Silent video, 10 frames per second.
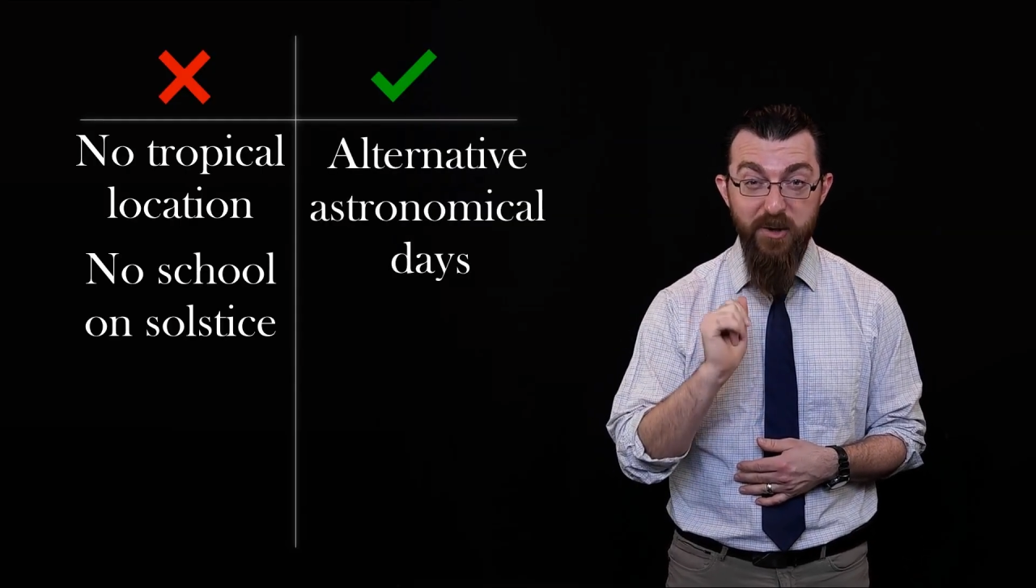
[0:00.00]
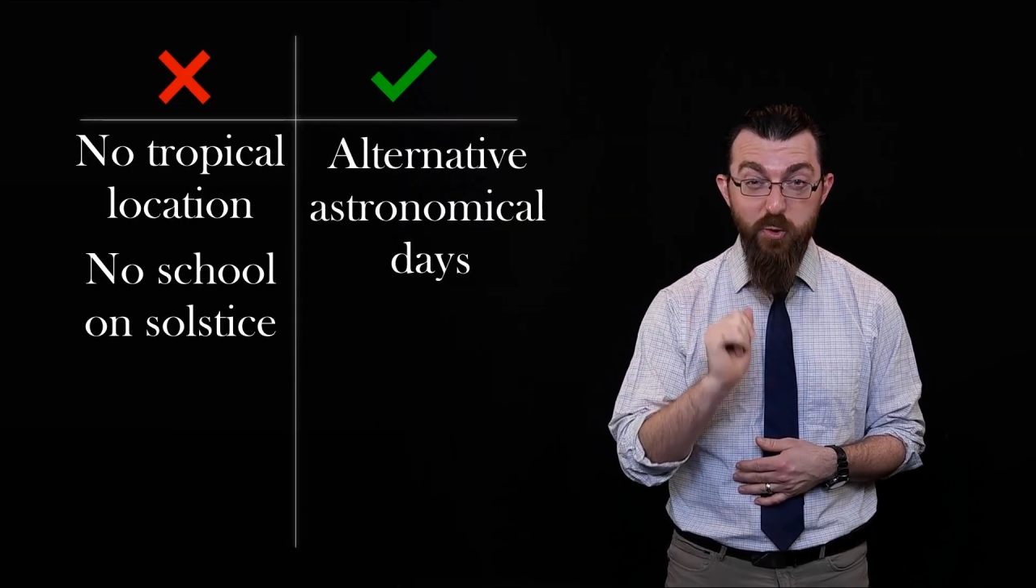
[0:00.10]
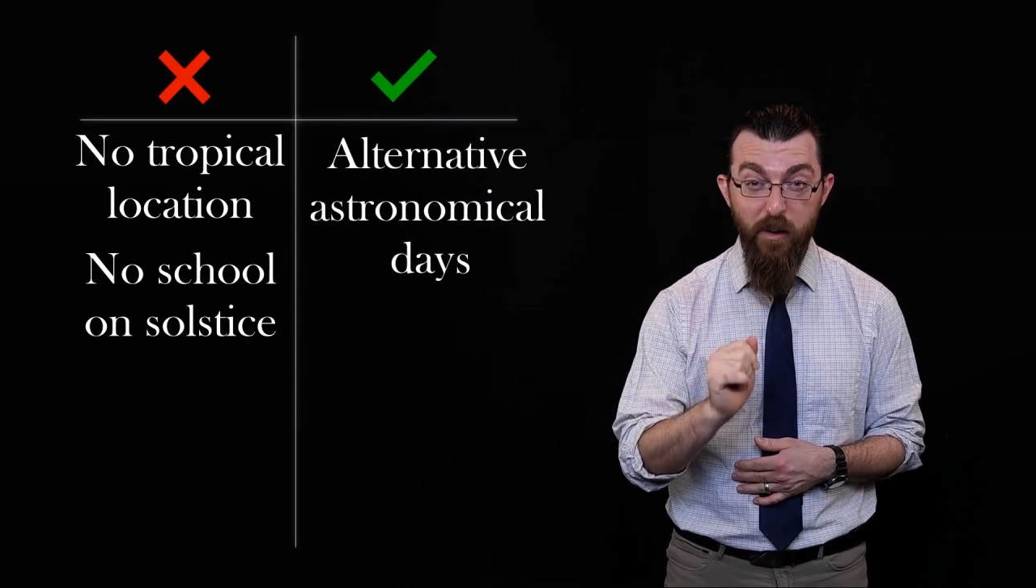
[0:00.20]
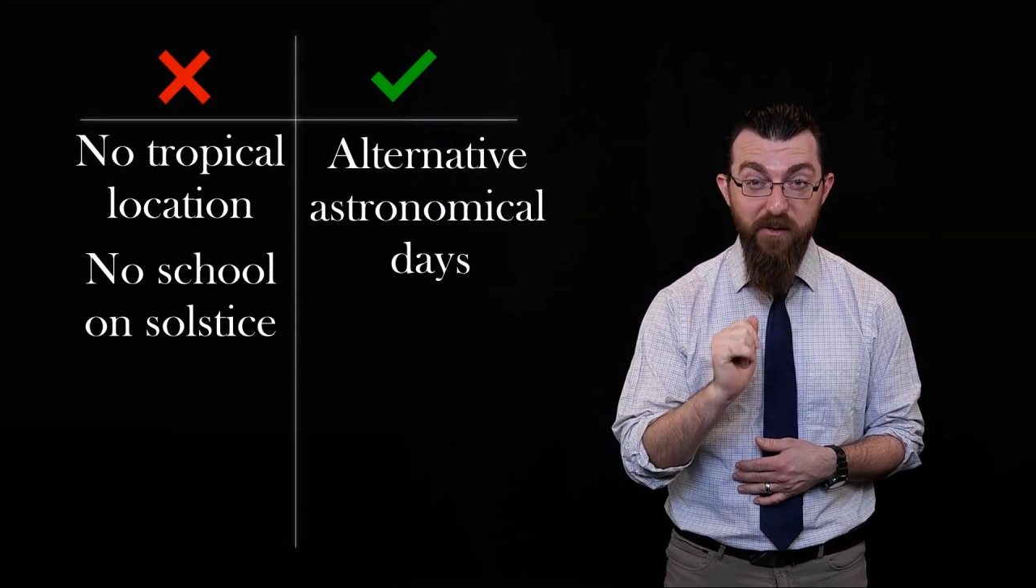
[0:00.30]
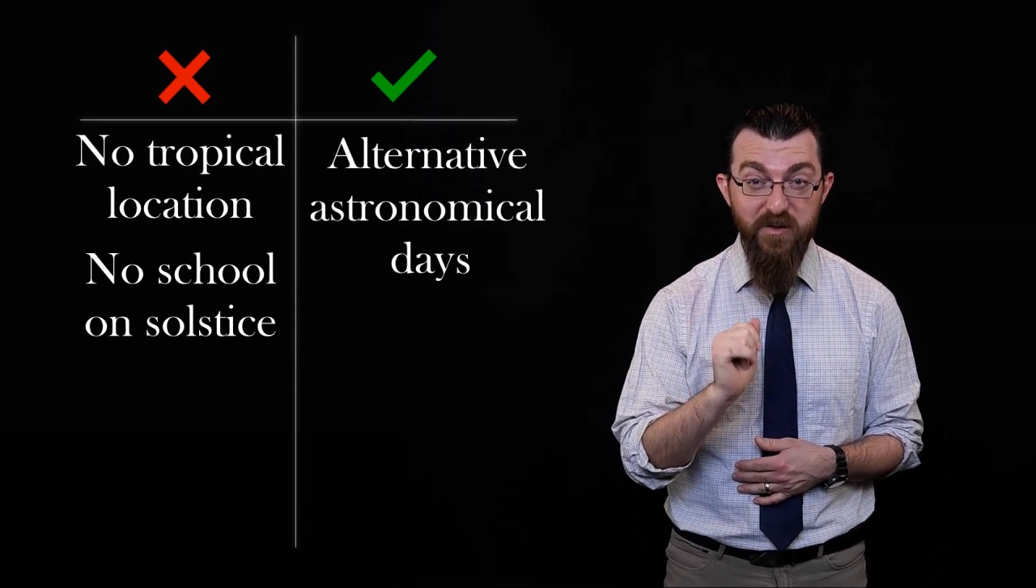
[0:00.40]

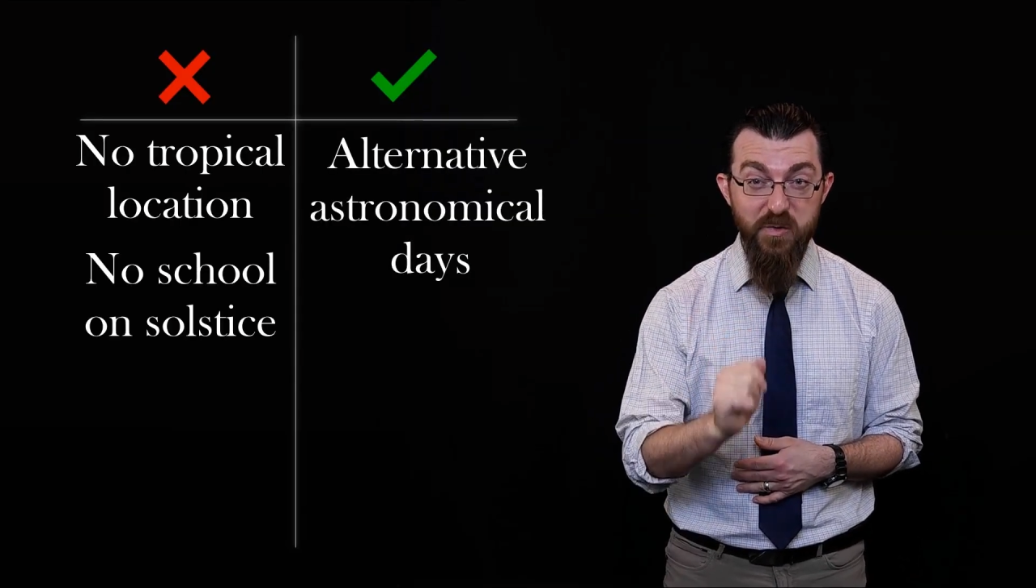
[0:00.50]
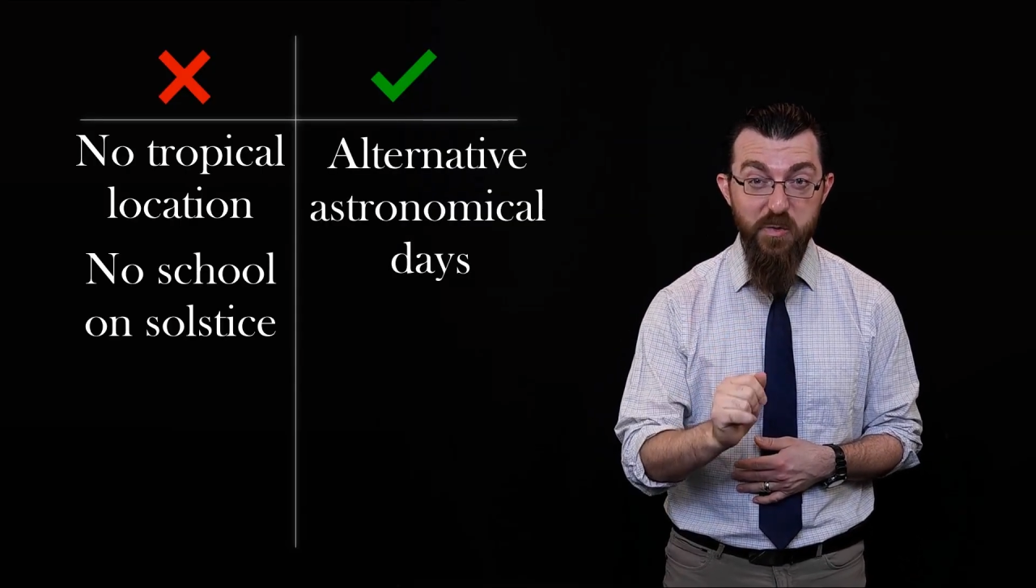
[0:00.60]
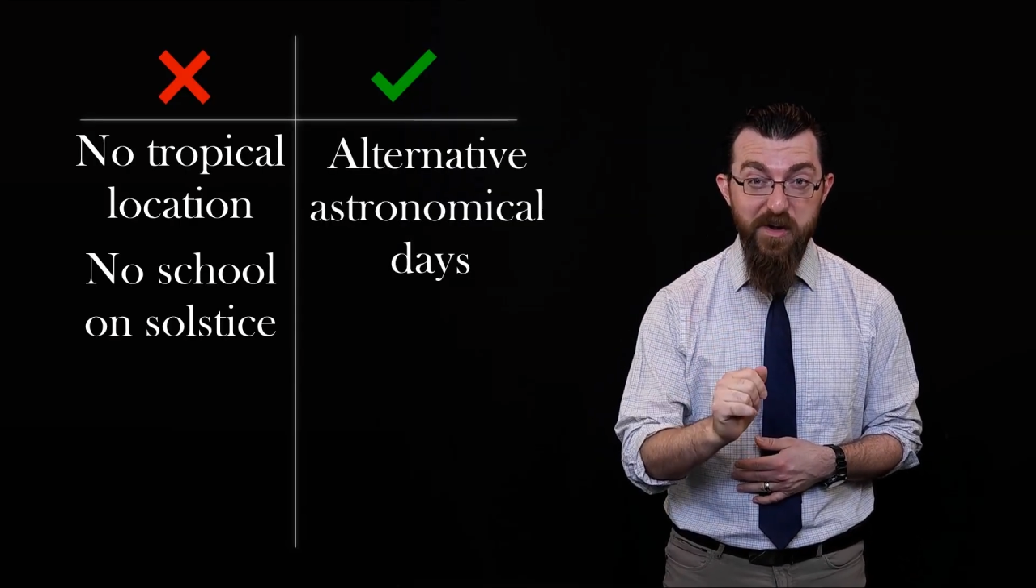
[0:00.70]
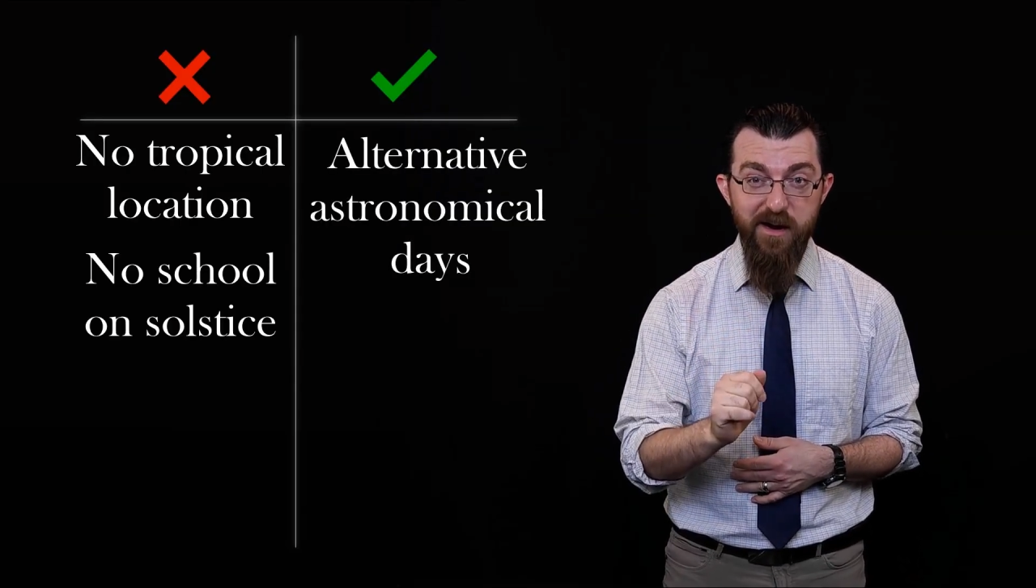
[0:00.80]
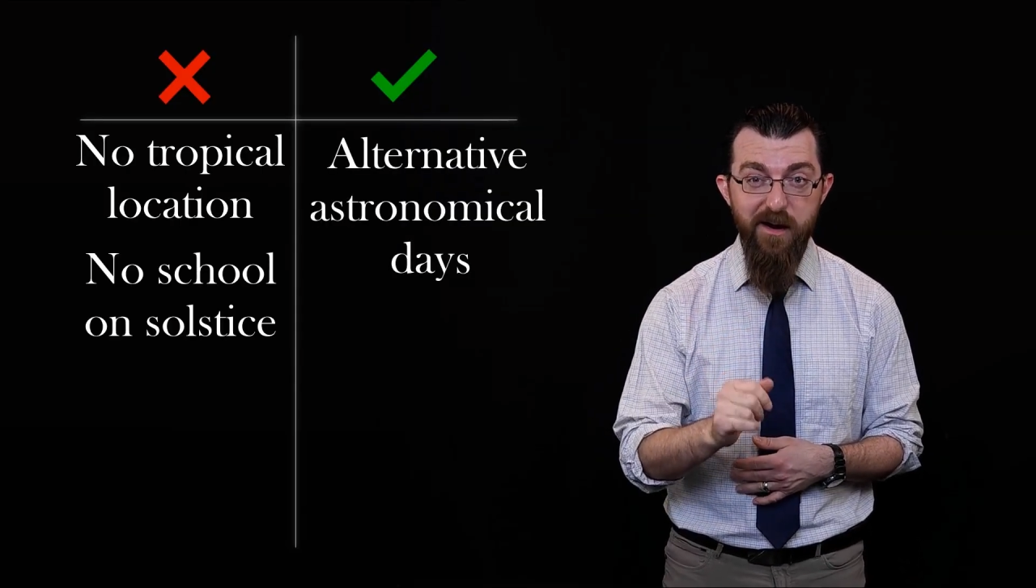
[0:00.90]
during the
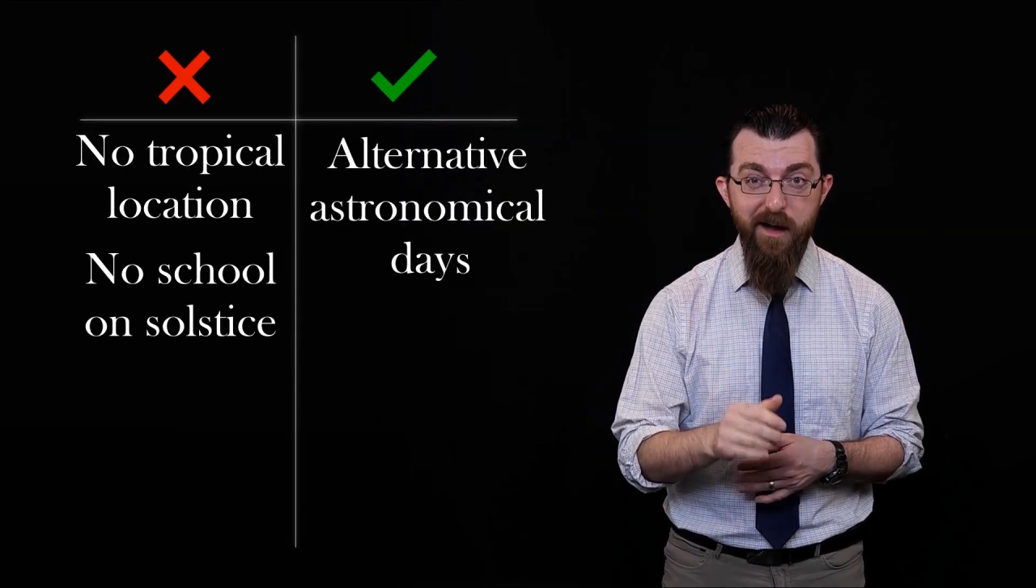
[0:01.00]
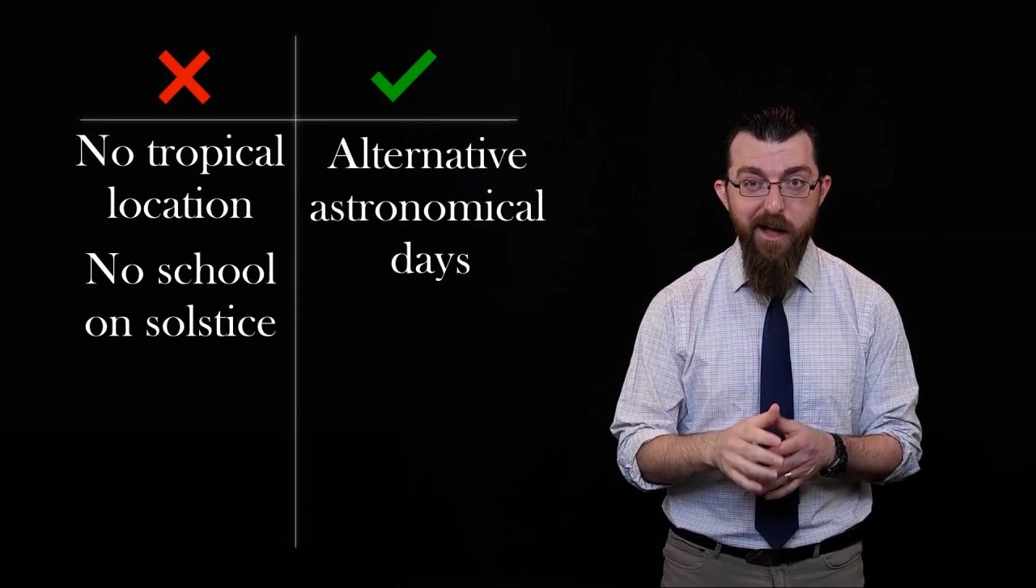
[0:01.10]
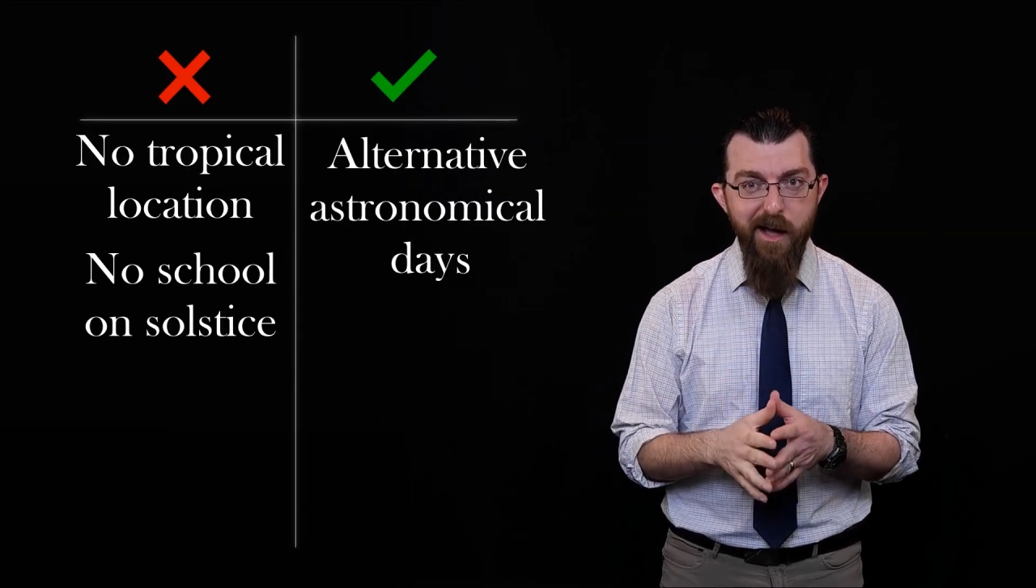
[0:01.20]
school year,